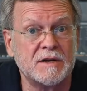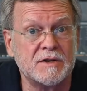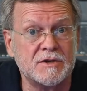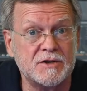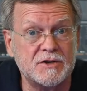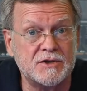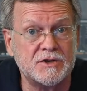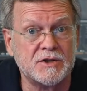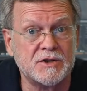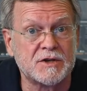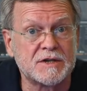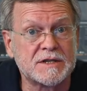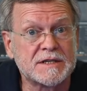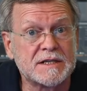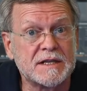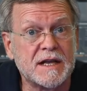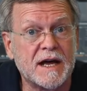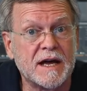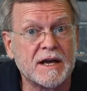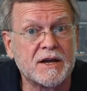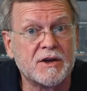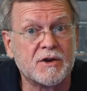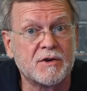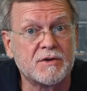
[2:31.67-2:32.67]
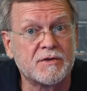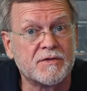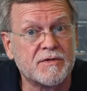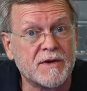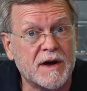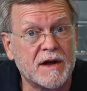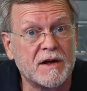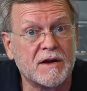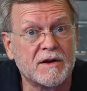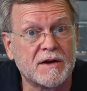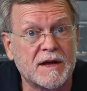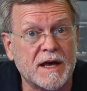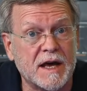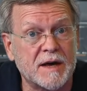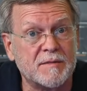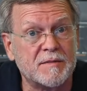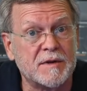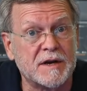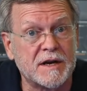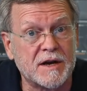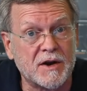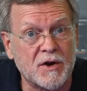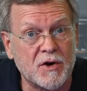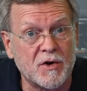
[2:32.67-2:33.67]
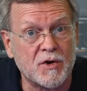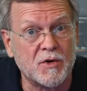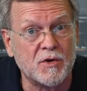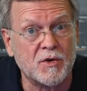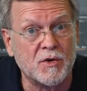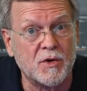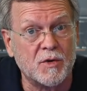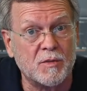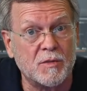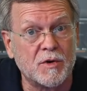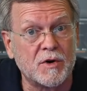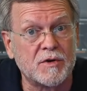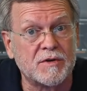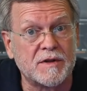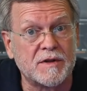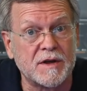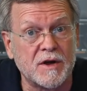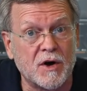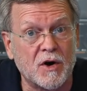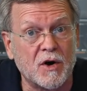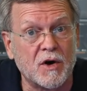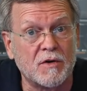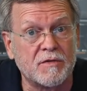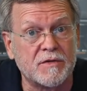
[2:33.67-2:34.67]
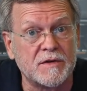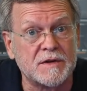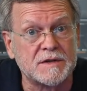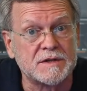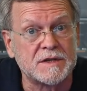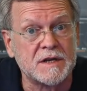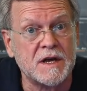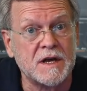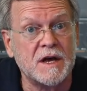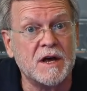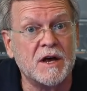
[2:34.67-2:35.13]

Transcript: Just like your file cabinet at home or at the office,